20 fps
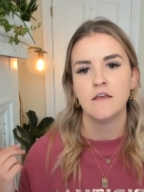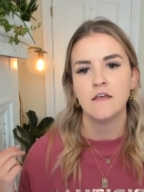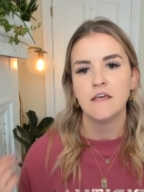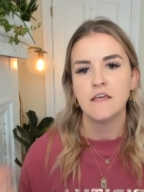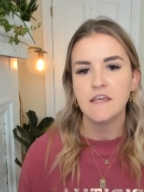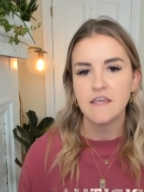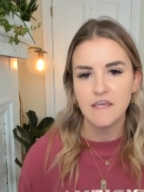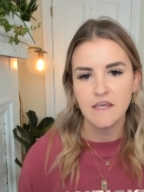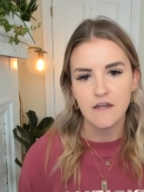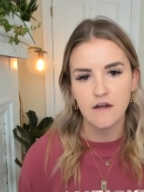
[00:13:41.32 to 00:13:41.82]

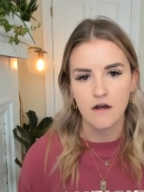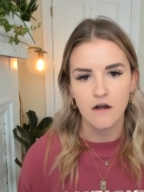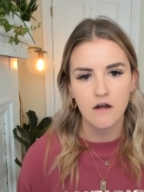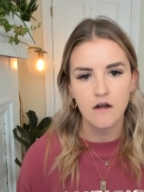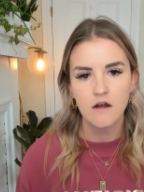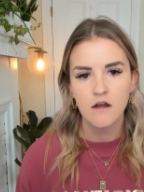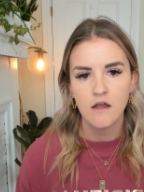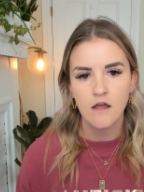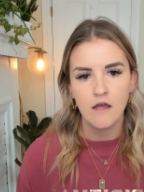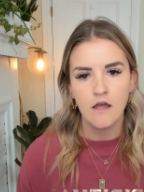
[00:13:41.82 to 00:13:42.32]

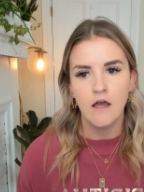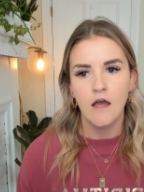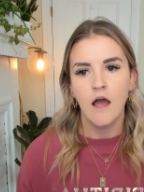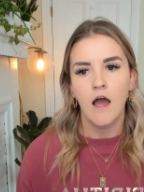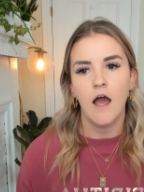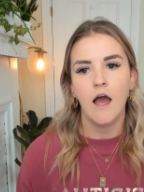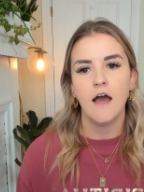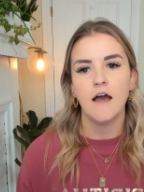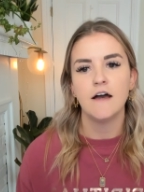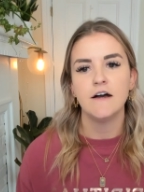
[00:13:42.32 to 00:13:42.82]
here.
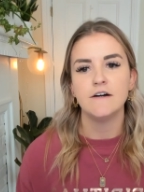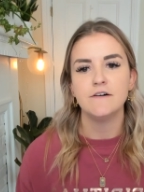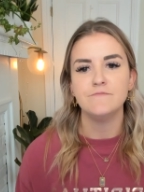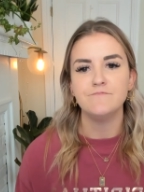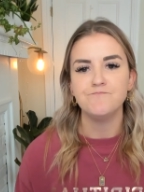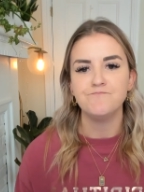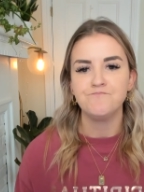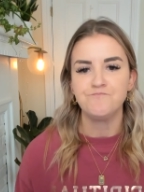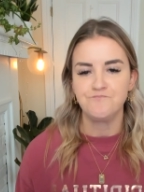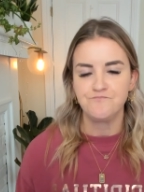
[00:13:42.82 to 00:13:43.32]

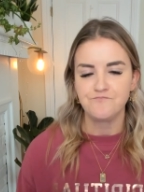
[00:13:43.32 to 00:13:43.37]
Um,